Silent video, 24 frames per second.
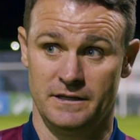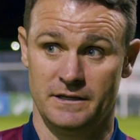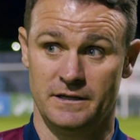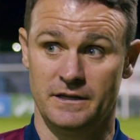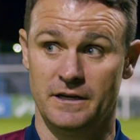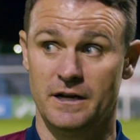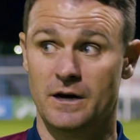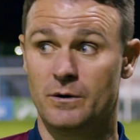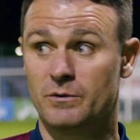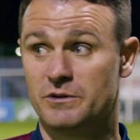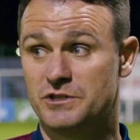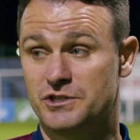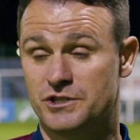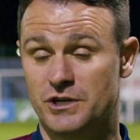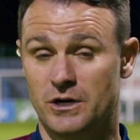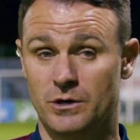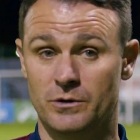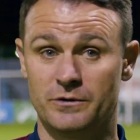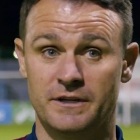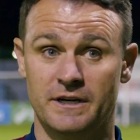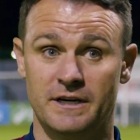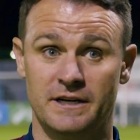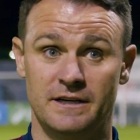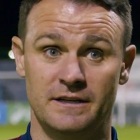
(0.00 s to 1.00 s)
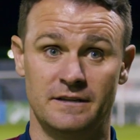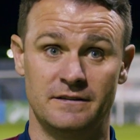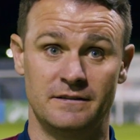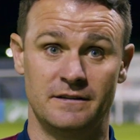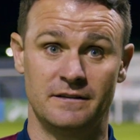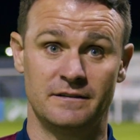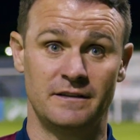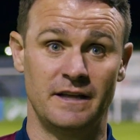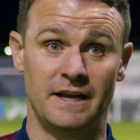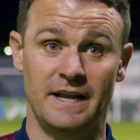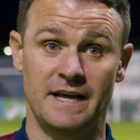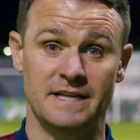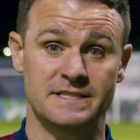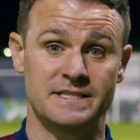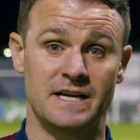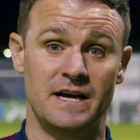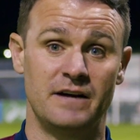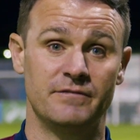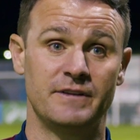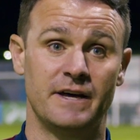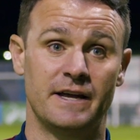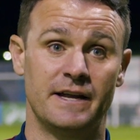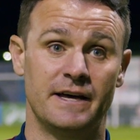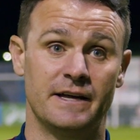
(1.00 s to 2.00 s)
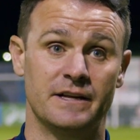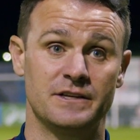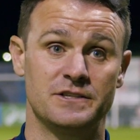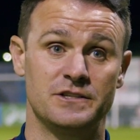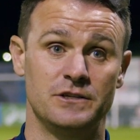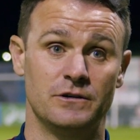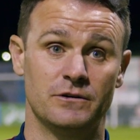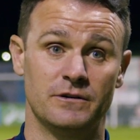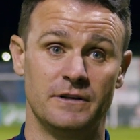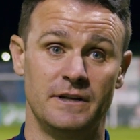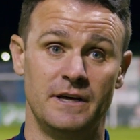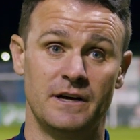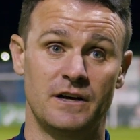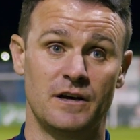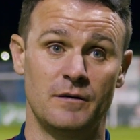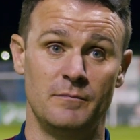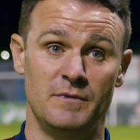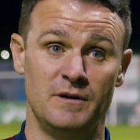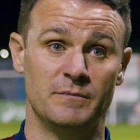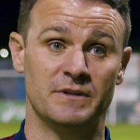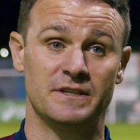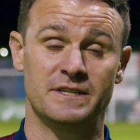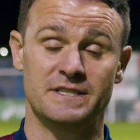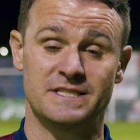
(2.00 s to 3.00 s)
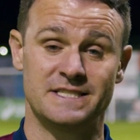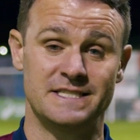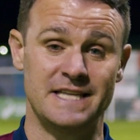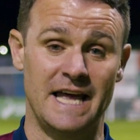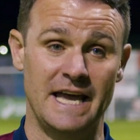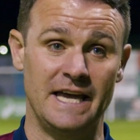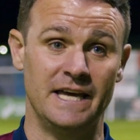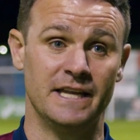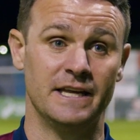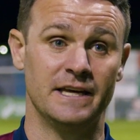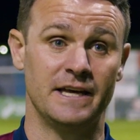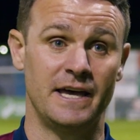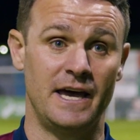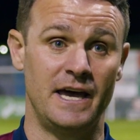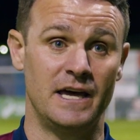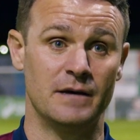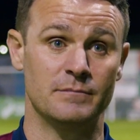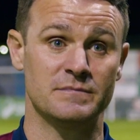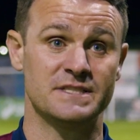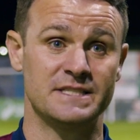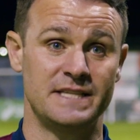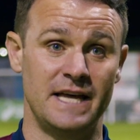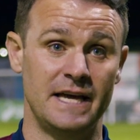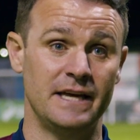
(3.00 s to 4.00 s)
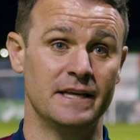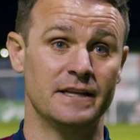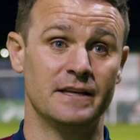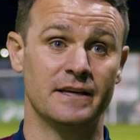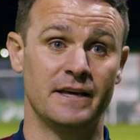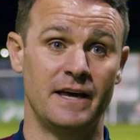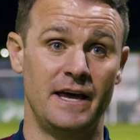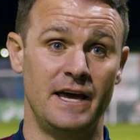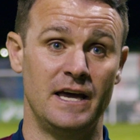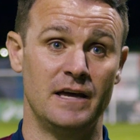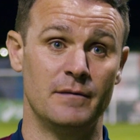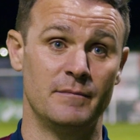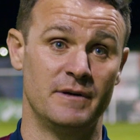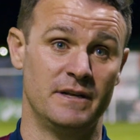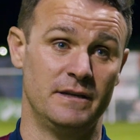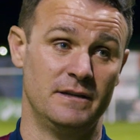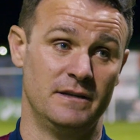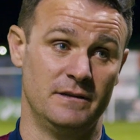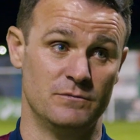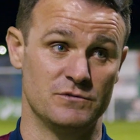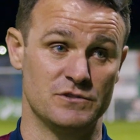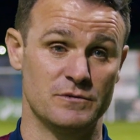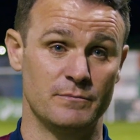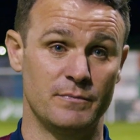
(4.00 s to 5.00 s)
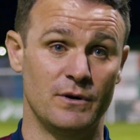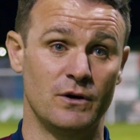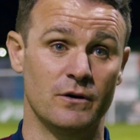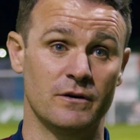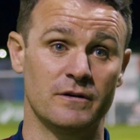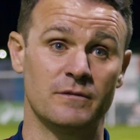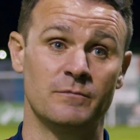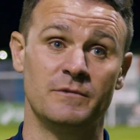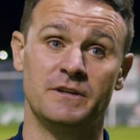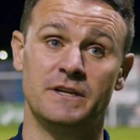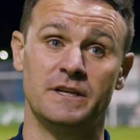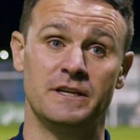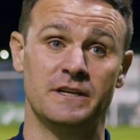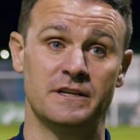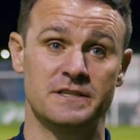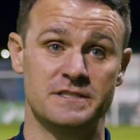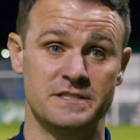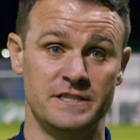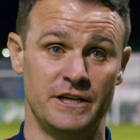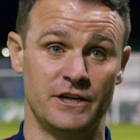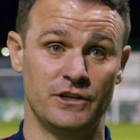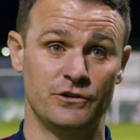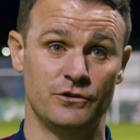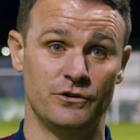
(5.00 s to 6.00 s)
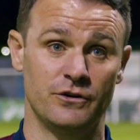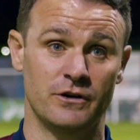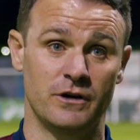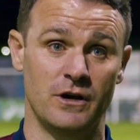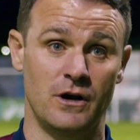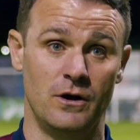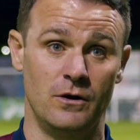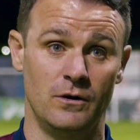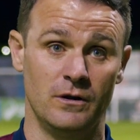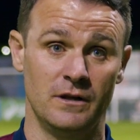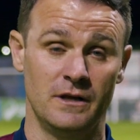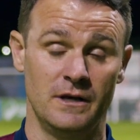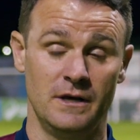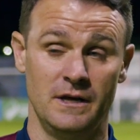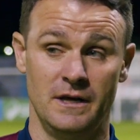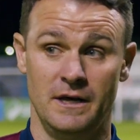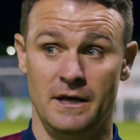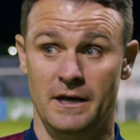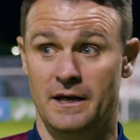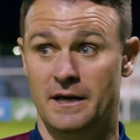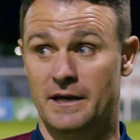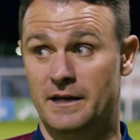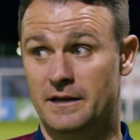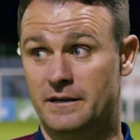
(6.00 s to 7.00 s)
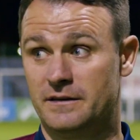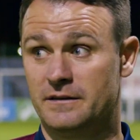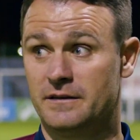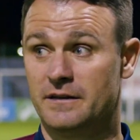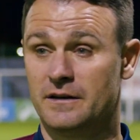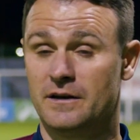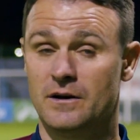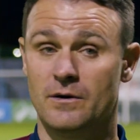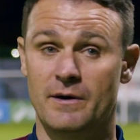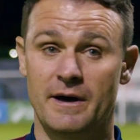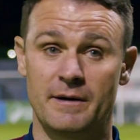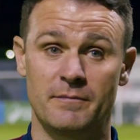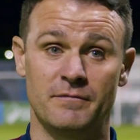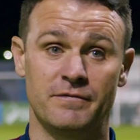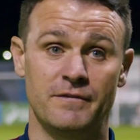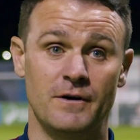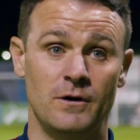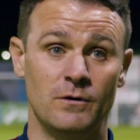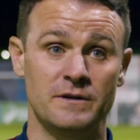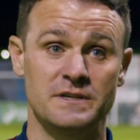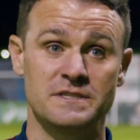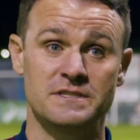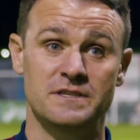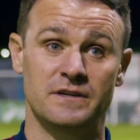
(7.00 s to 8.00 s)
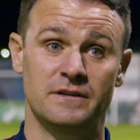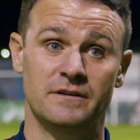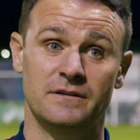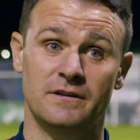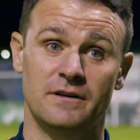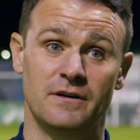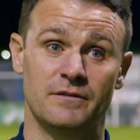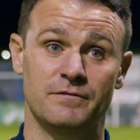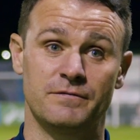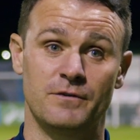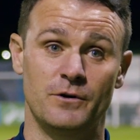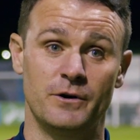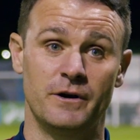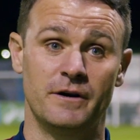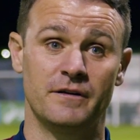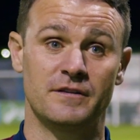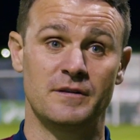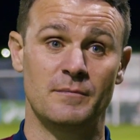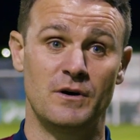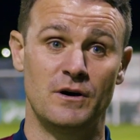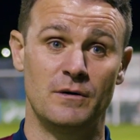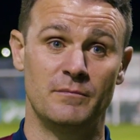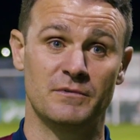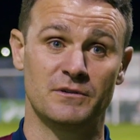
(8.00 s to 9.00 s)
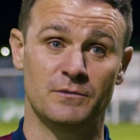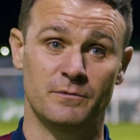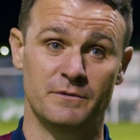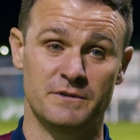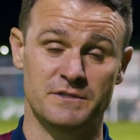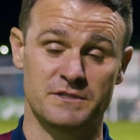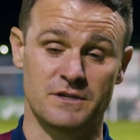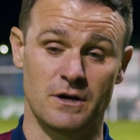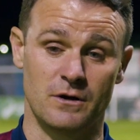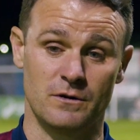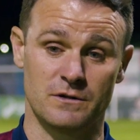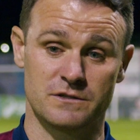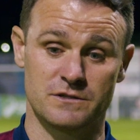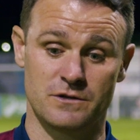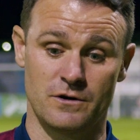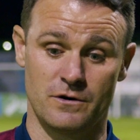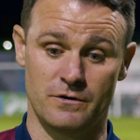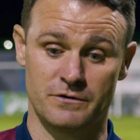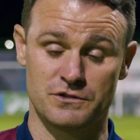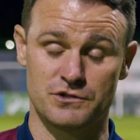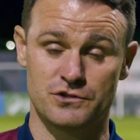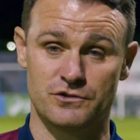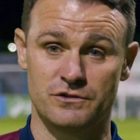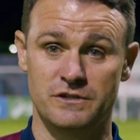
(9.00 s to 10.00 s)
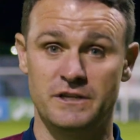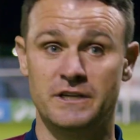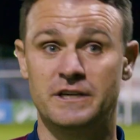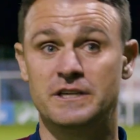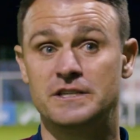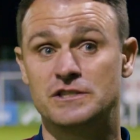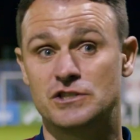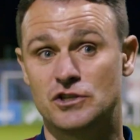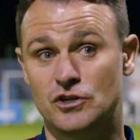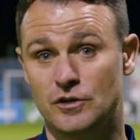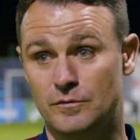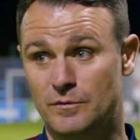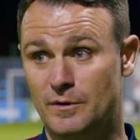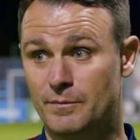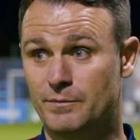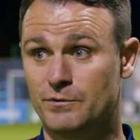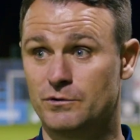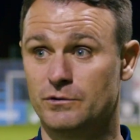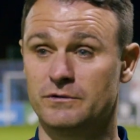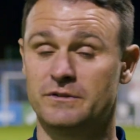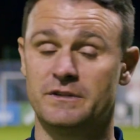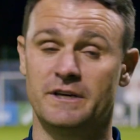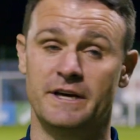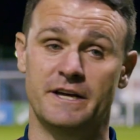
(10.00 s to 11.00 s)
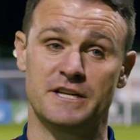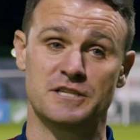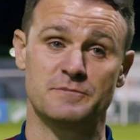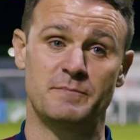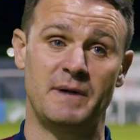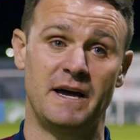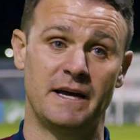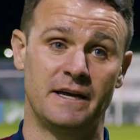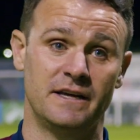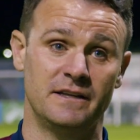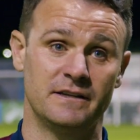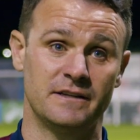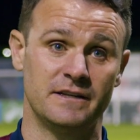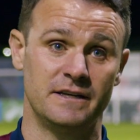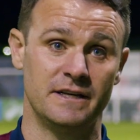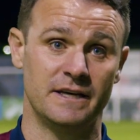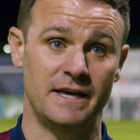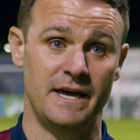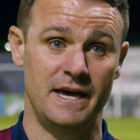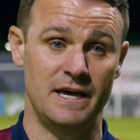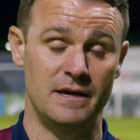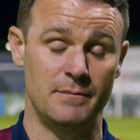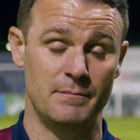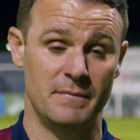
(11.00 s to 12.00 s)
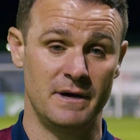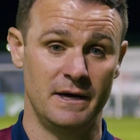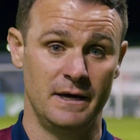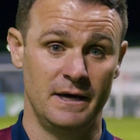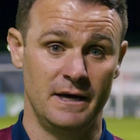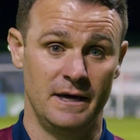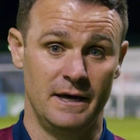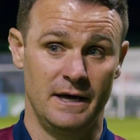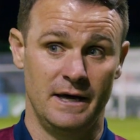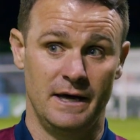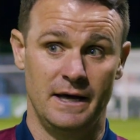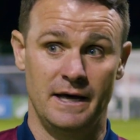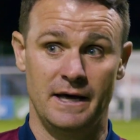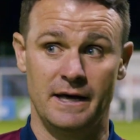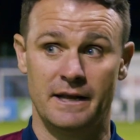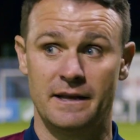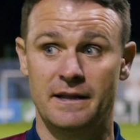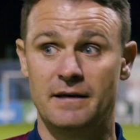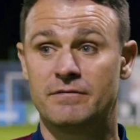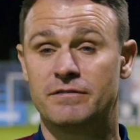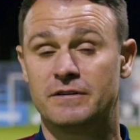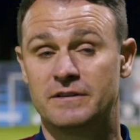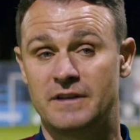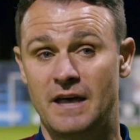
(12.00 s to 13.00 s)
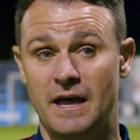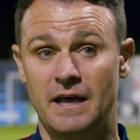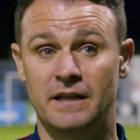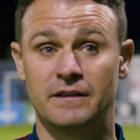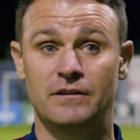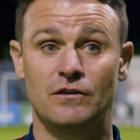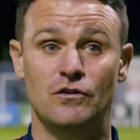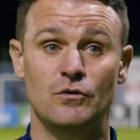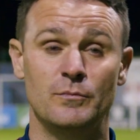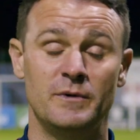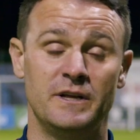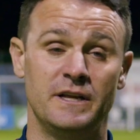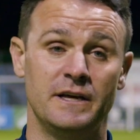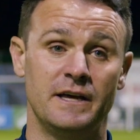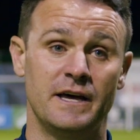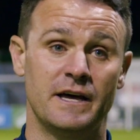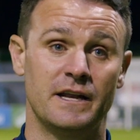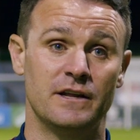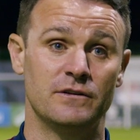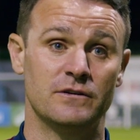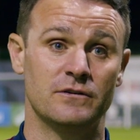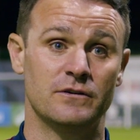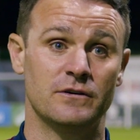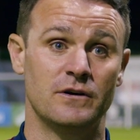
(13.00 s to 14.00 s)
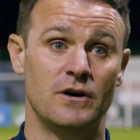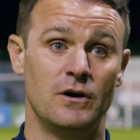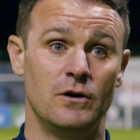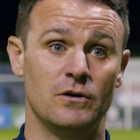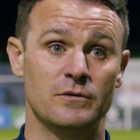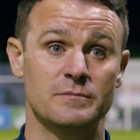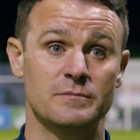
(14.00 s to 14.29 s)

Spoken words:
it showed there that the lads have that attitude and that commitment to stay in the game, and it was important we didn't concede another goal. And Adam Foley's on fire at the moment with his goal scoring streak. He's come up good to get us back into the game, and then for Dale to come in and get another goal